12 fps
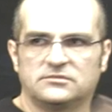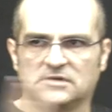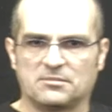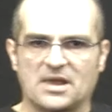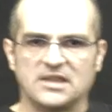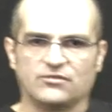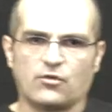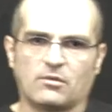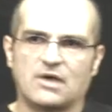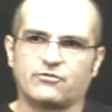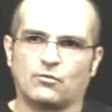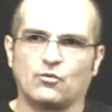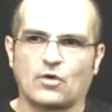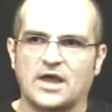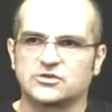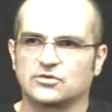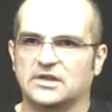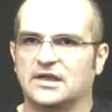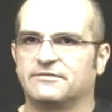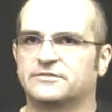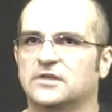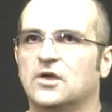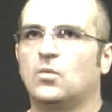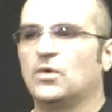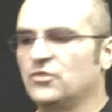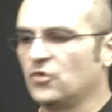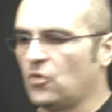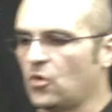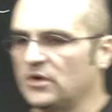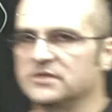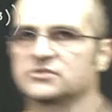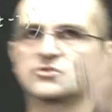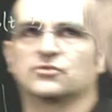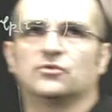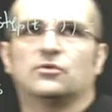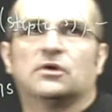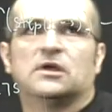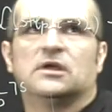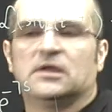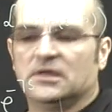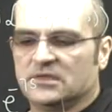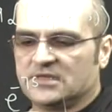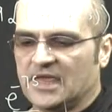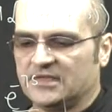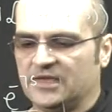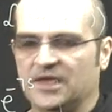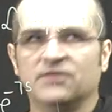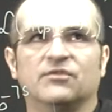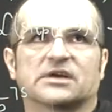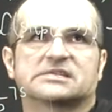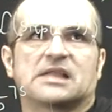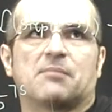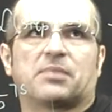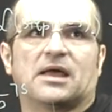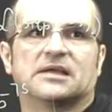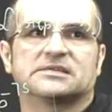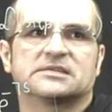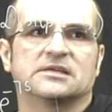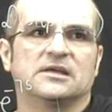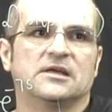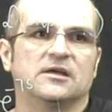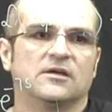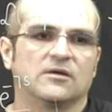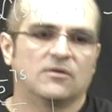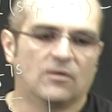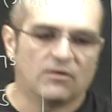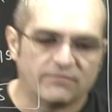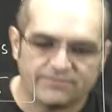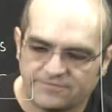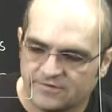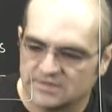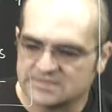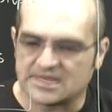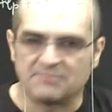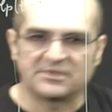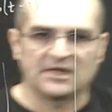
apply the formula from right to left when the goal is to take the inverse Laplace of something